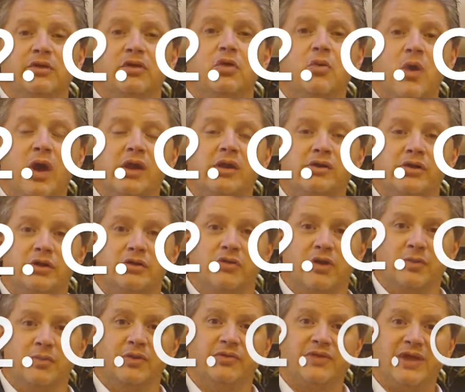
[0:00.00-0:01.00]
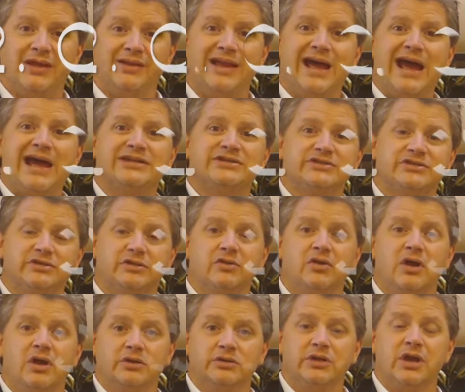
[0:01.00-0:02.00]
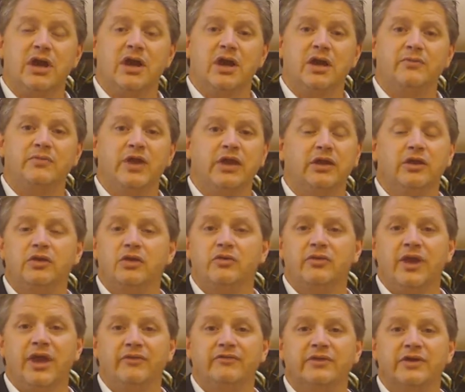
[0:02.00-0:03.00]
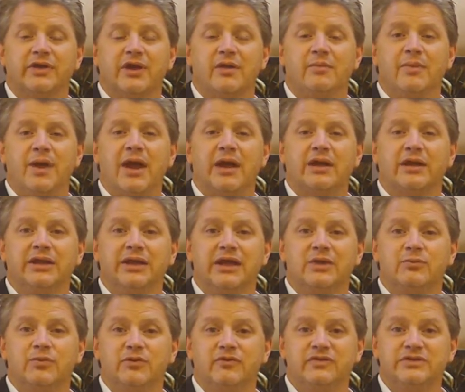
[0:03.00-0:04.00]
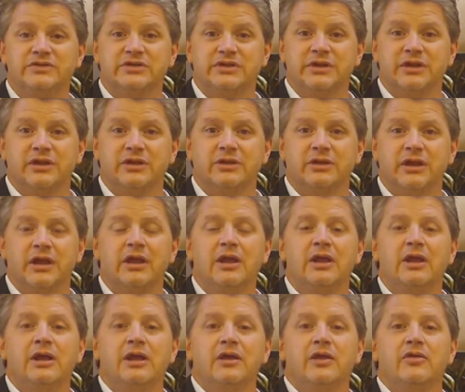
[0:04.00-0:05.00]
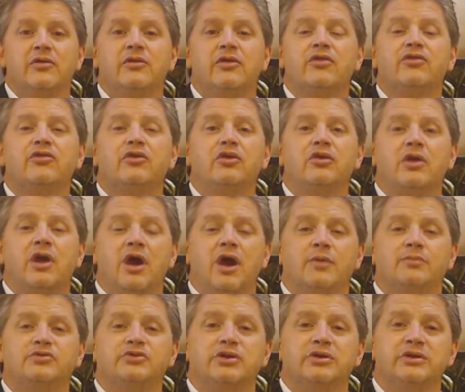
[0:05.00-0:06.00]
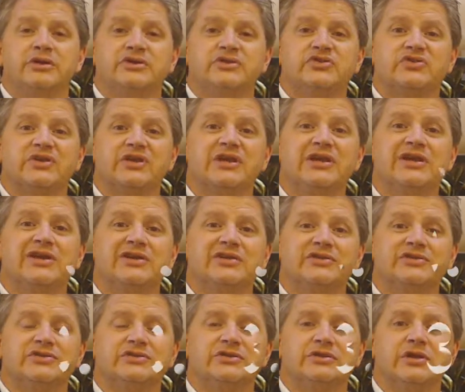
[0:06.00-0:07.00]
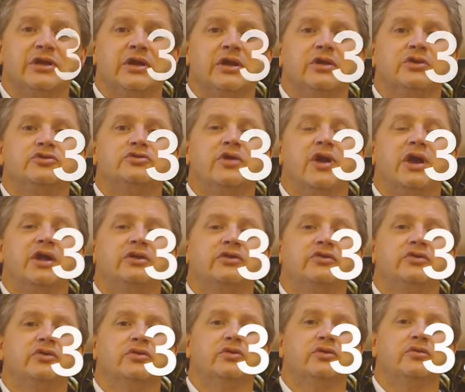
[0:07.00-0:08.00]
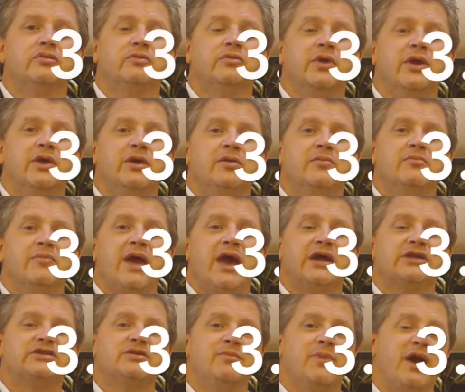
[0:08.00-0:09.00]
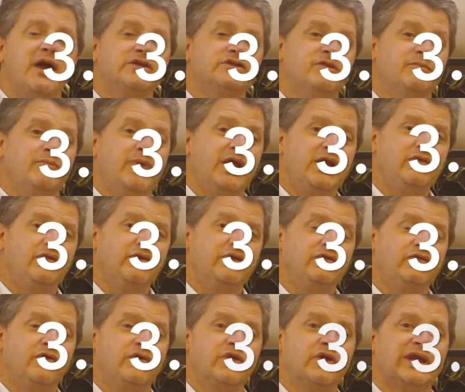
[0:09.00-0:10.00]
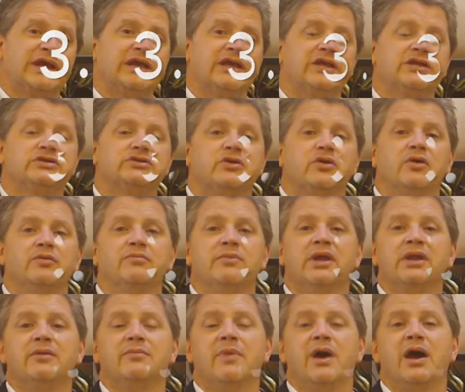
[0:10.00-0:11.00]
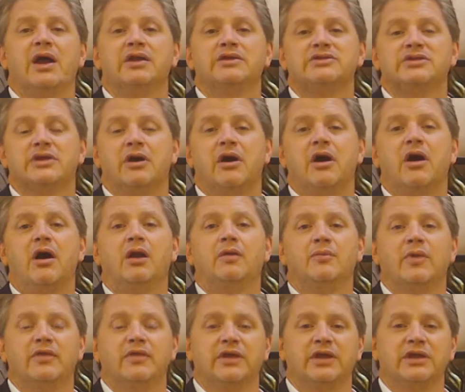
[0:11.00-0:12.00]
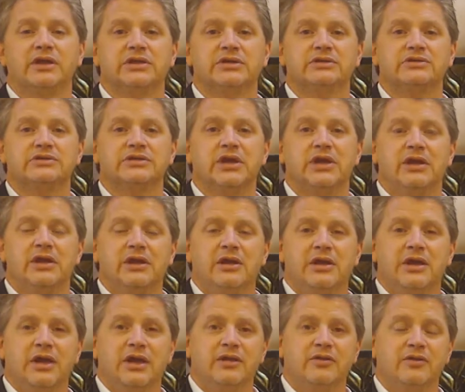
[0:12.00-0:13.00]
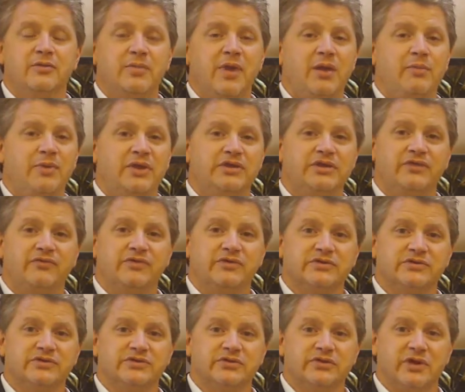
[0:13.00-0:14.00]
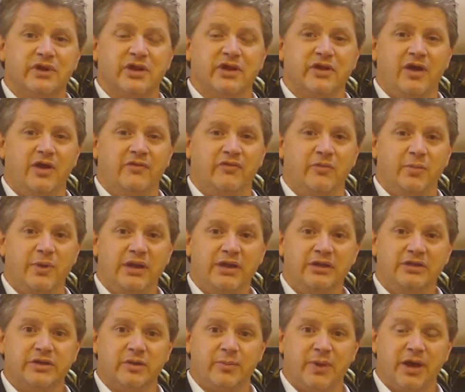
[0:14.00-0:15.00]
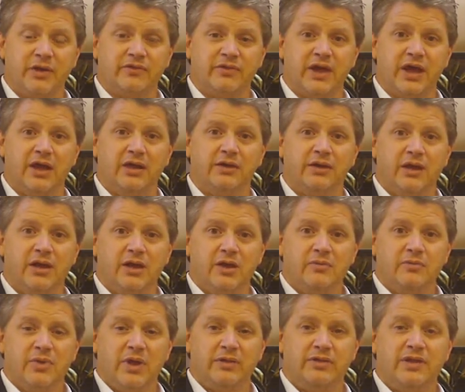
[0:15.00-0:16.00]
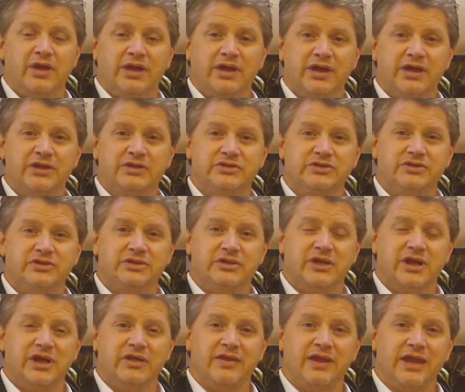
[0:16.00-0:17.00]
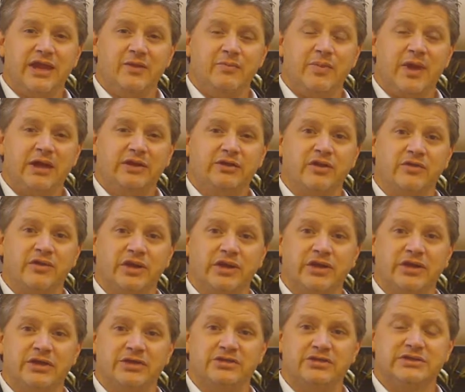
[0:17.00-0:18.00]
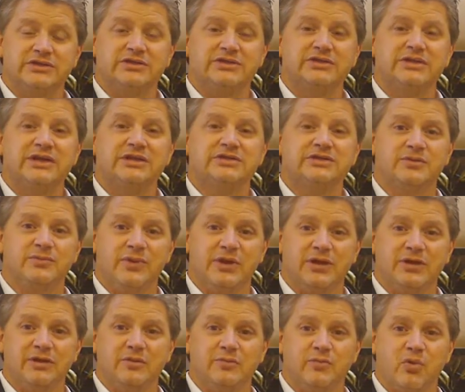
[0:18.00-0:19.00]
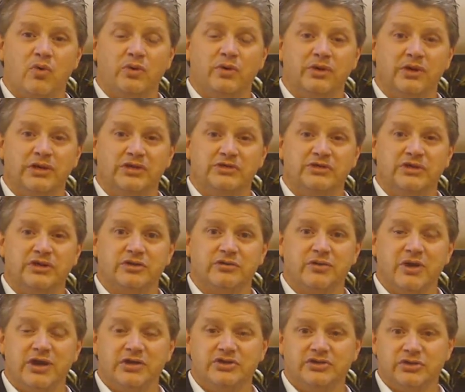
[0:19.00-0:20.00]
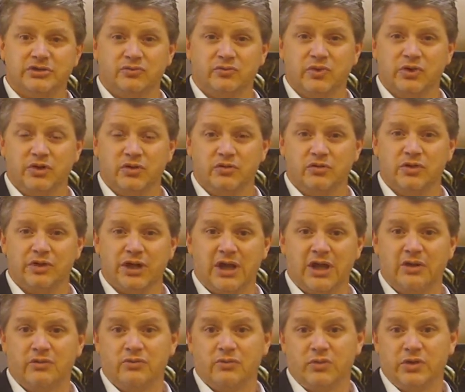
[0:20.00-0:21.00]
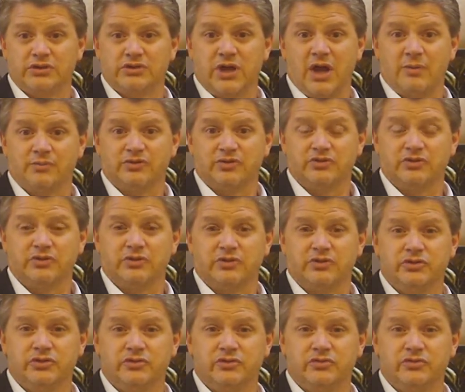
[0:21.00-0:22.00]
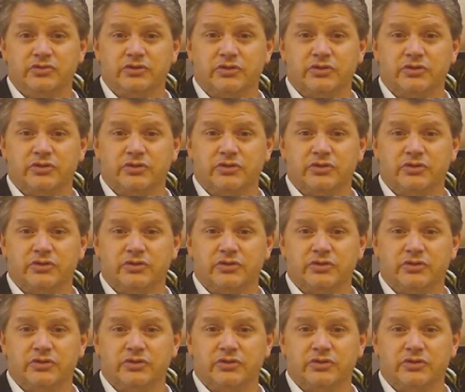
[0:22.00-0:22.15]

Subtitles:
You want an agreement that lasts a long time, that you don't have to come back and keep revisiting. The third option is kids, trying to maximize a benefit for the kids or minimize the harm on the kids. And there may be difference of opinion about that, but the kids and the impact on the kids needs to be an important consideration when you look at which option to choose.